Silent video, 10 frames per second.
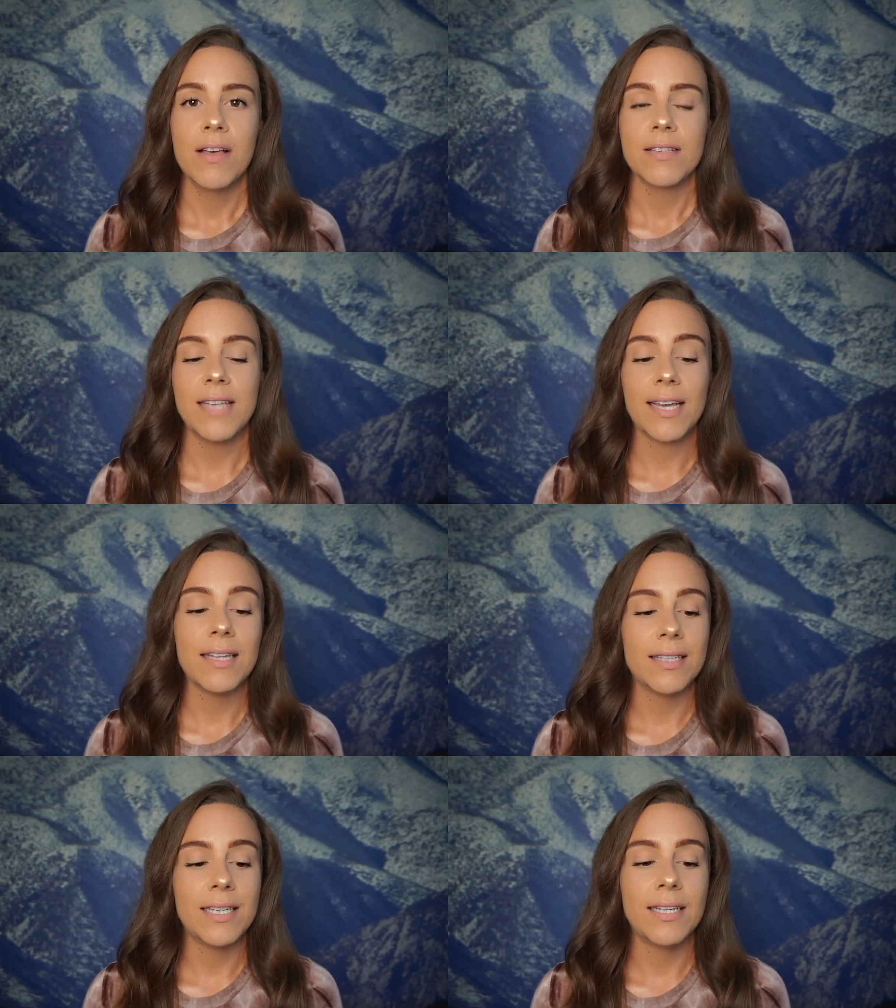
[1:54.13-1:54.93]

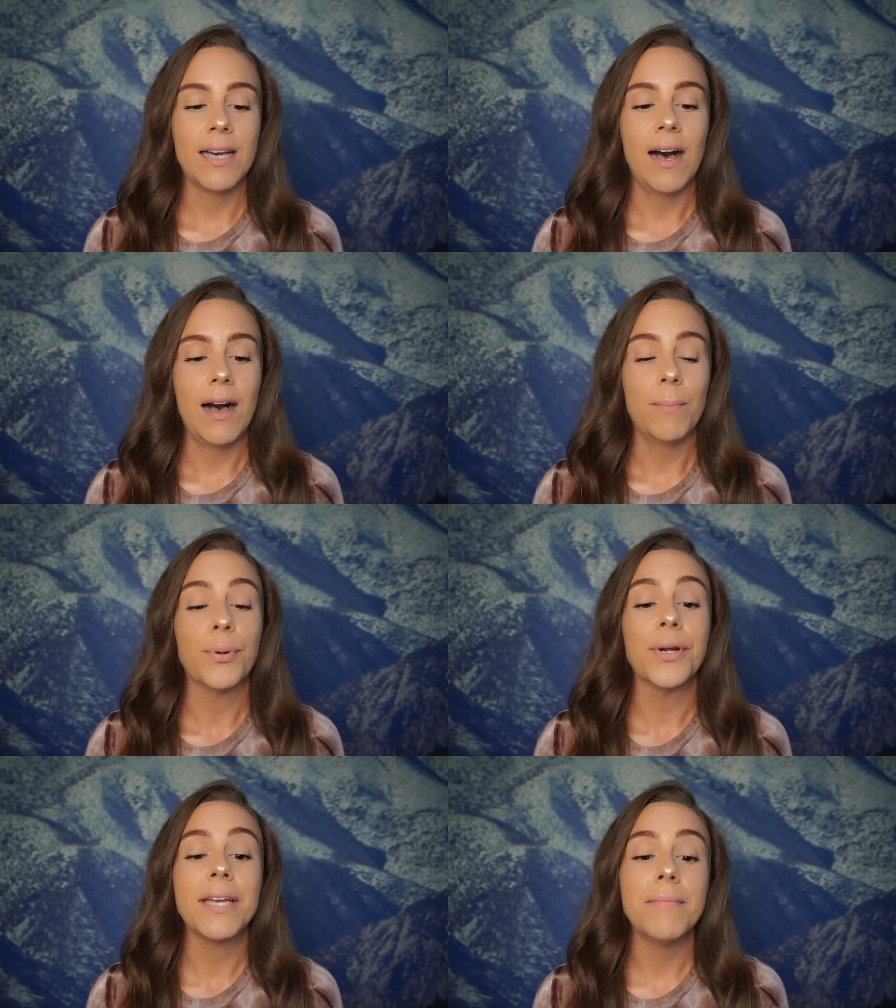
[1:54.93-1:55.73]
Secondly,
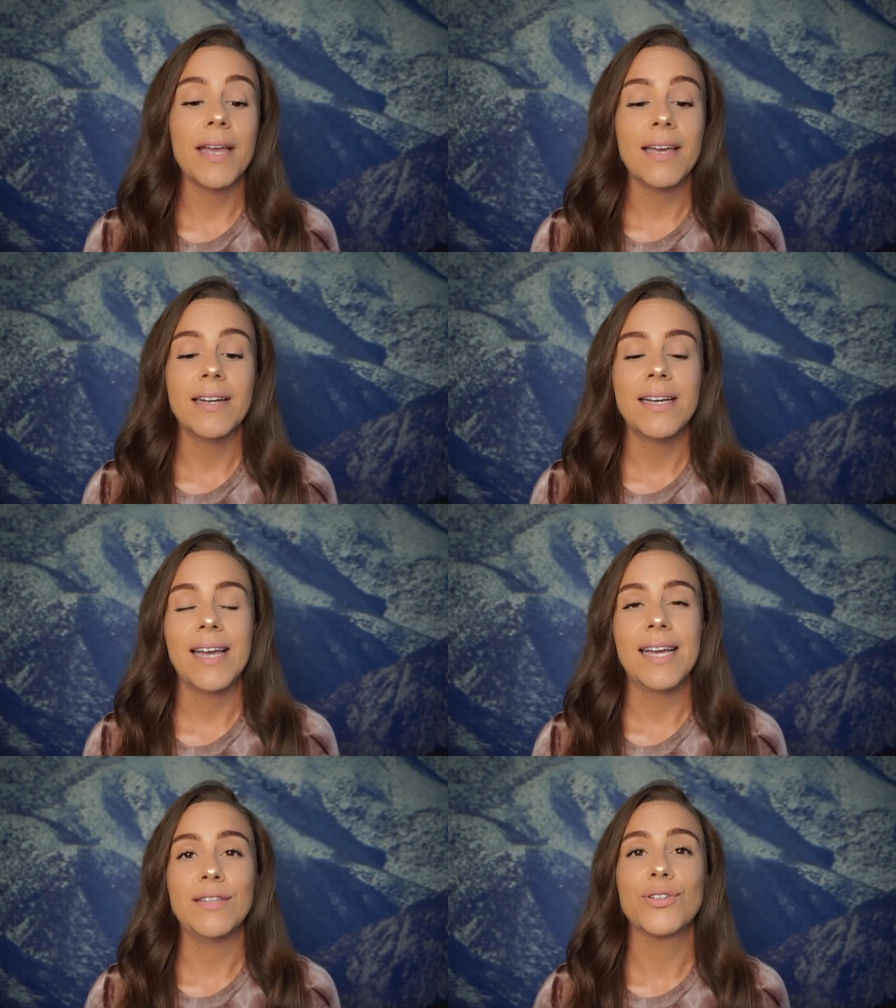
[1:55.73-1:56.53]
pre-made
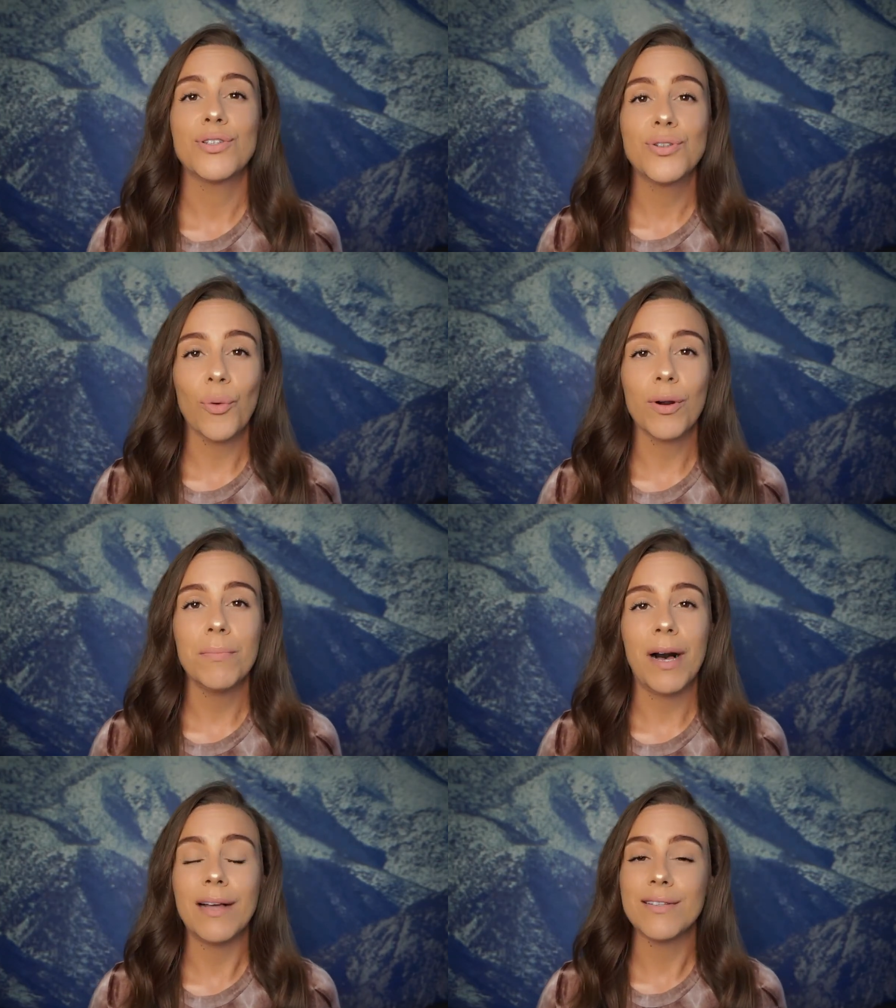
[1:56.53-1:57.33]
and
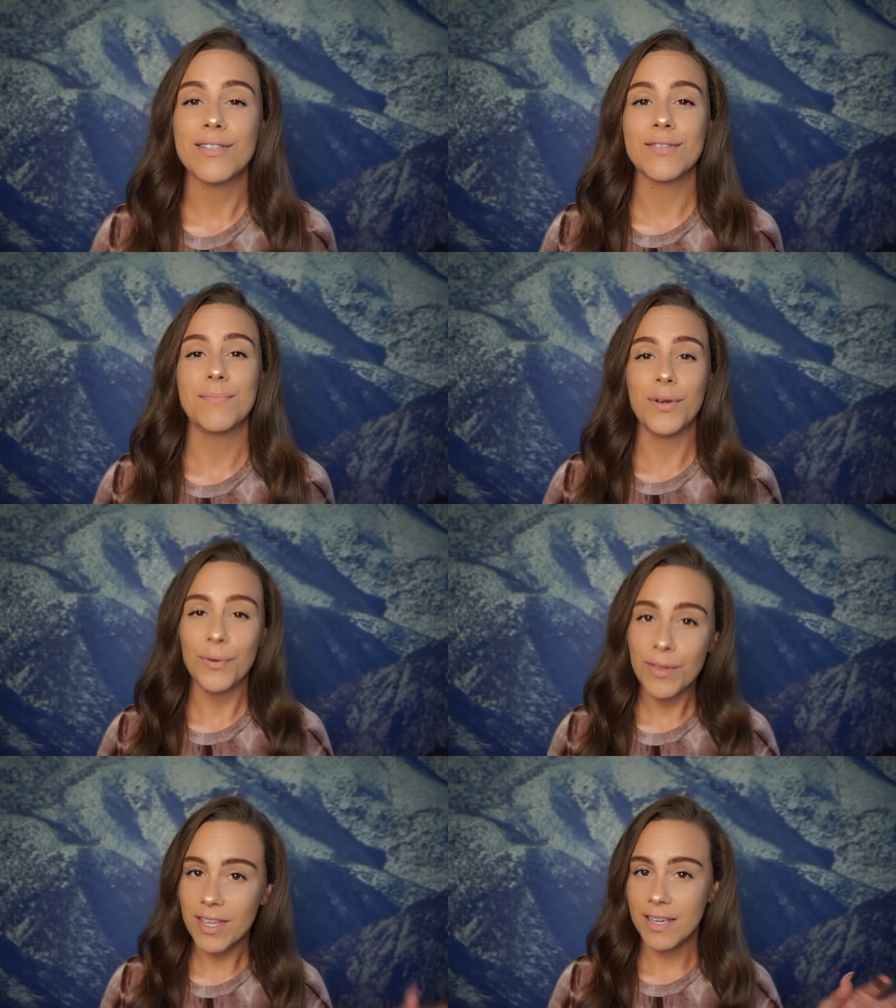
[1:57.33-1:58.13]
store-bought
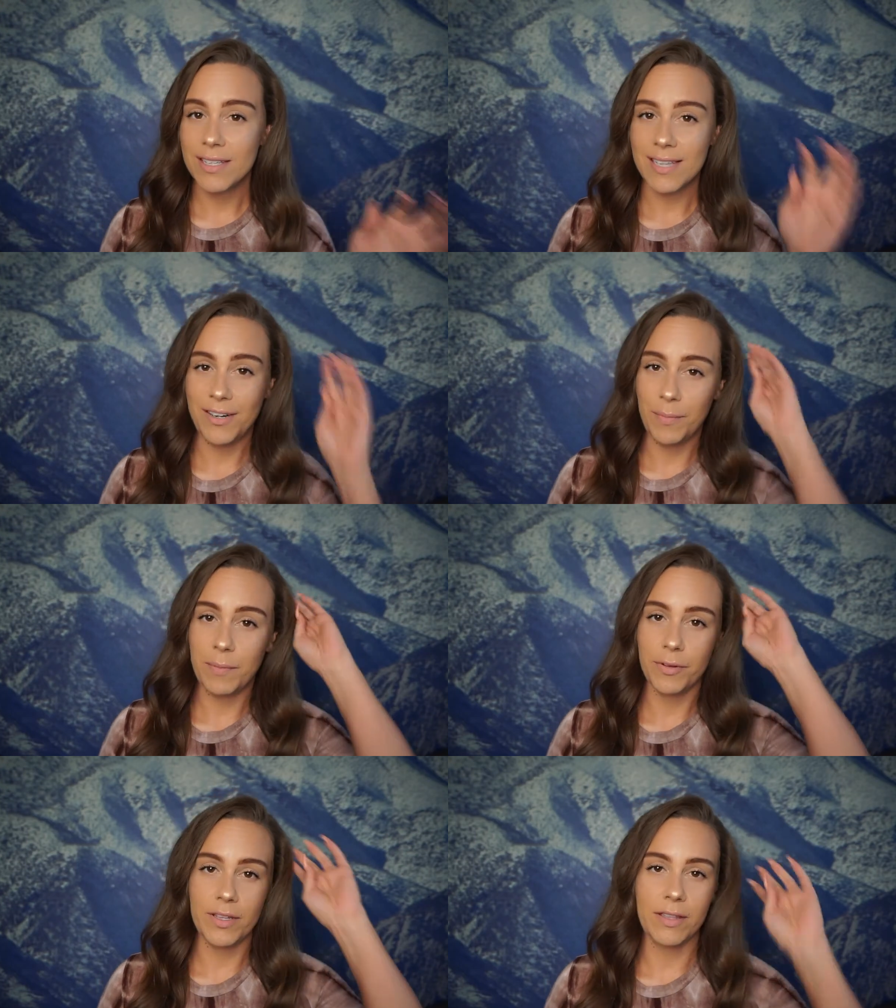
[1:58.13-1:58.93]
smoothies. I know
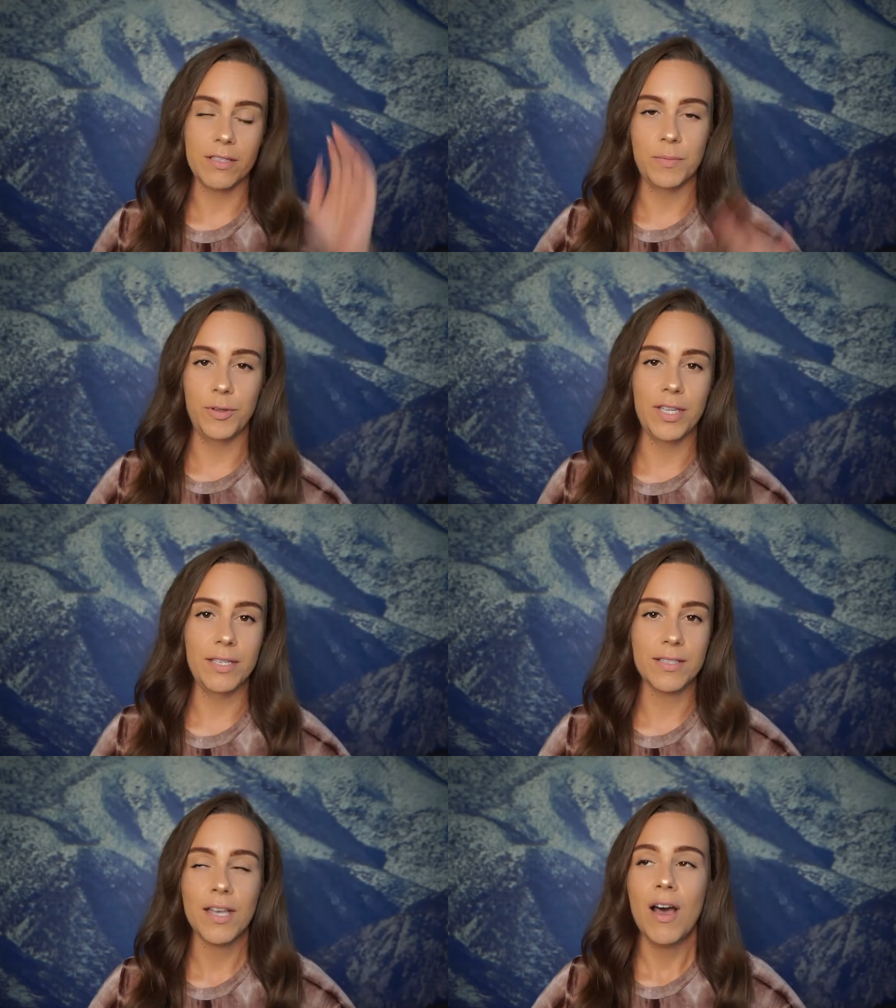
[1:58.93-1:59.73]
people think that
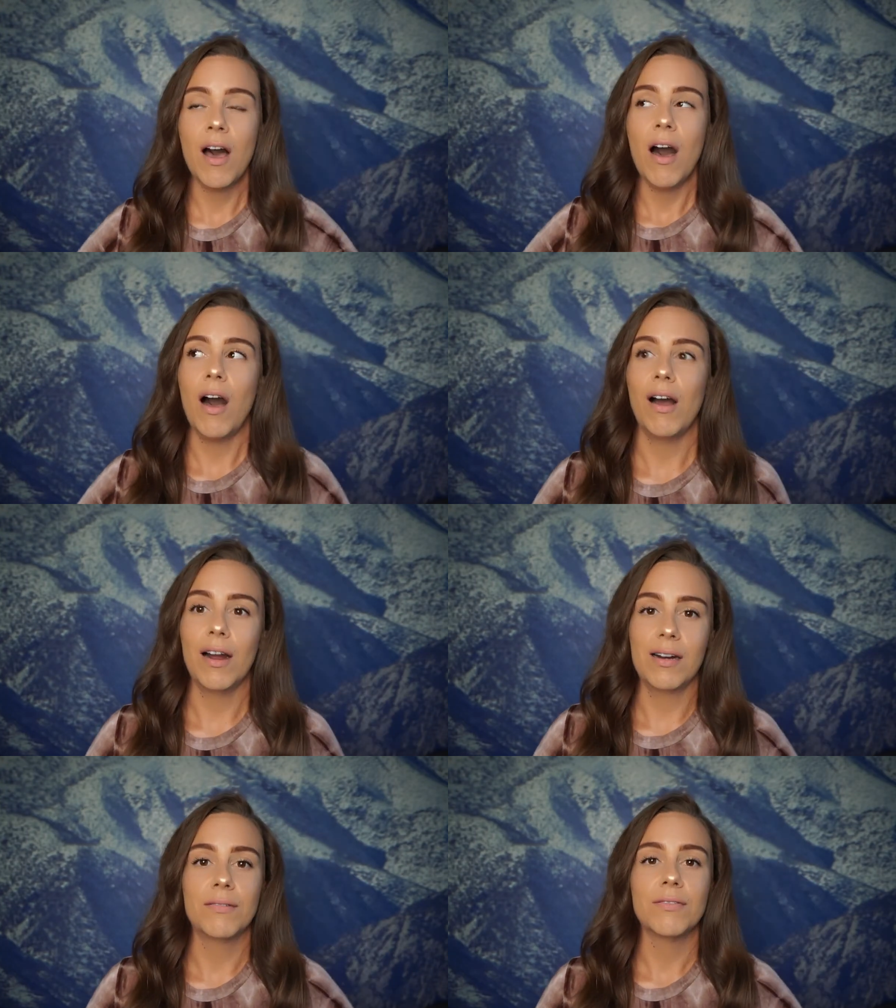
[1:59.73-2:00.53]
smoothies
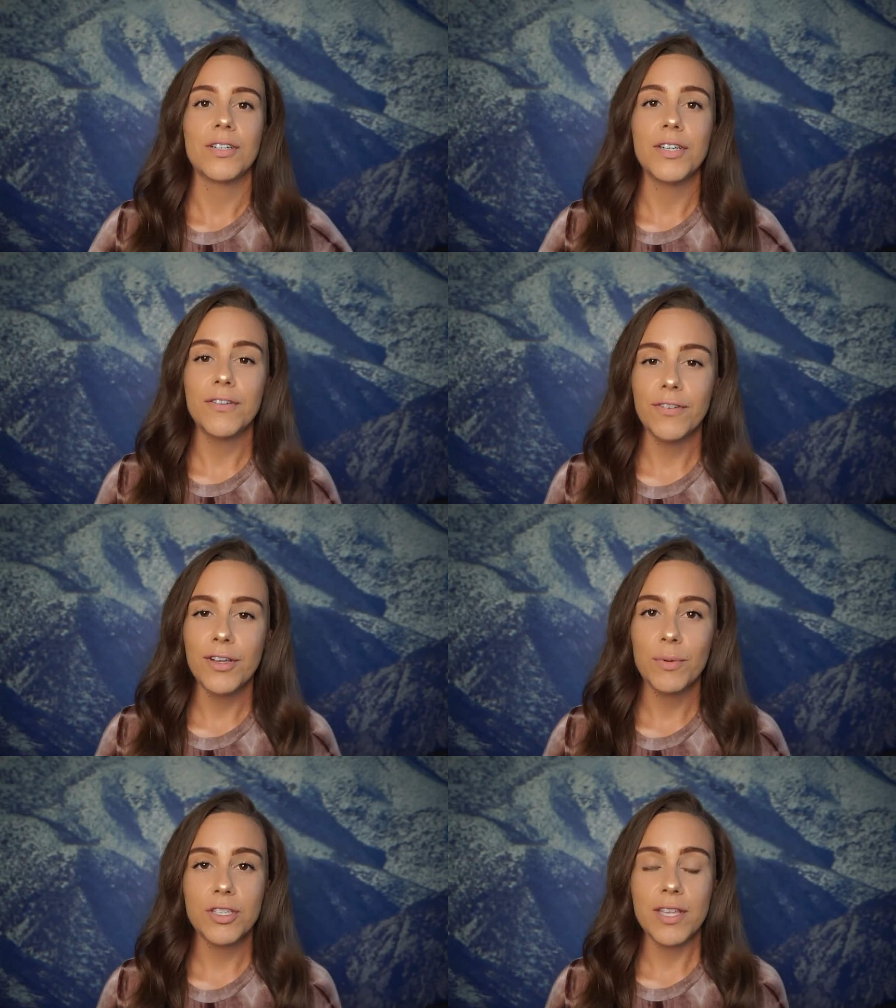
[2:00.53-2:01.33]
are good for
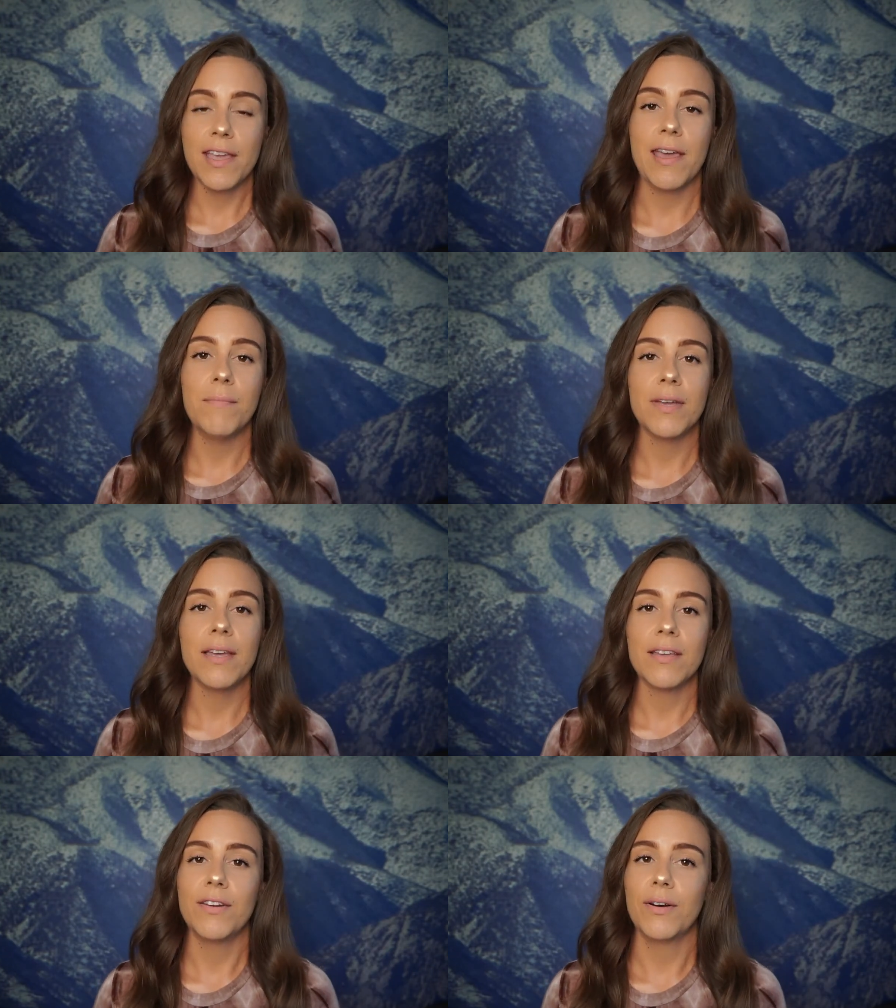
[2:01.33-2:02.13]
you, which they can
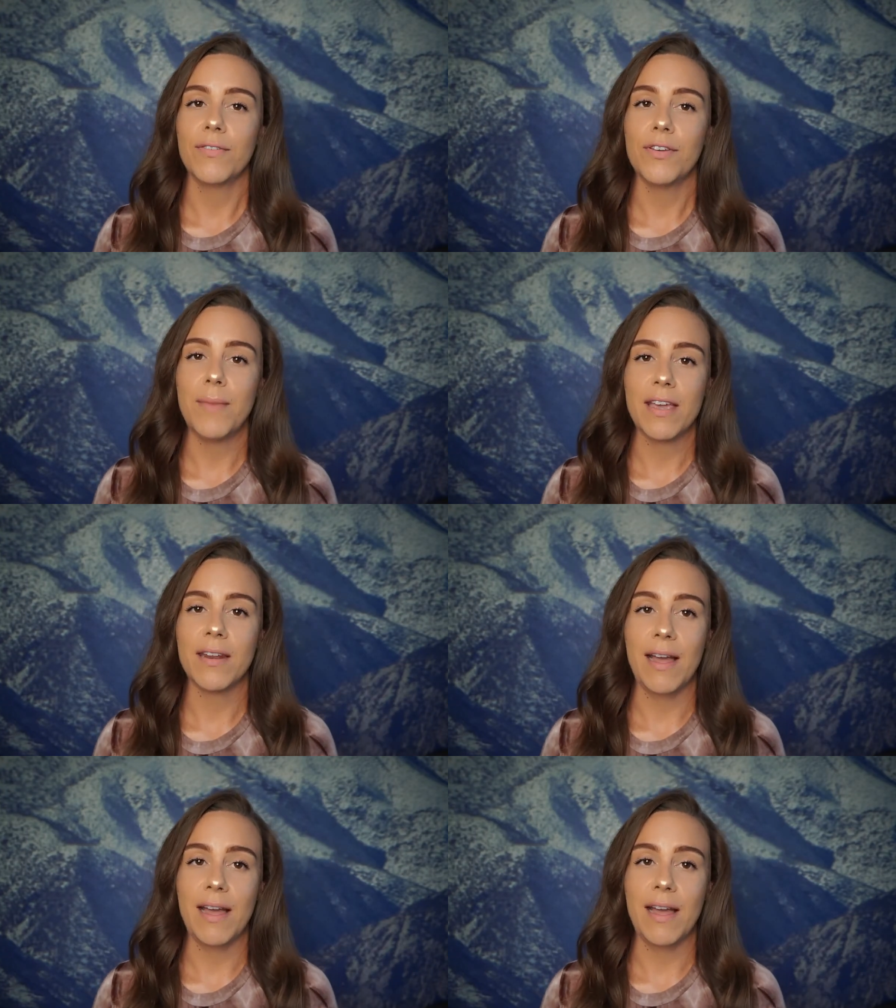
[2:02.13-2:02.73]
be, you know, if you make it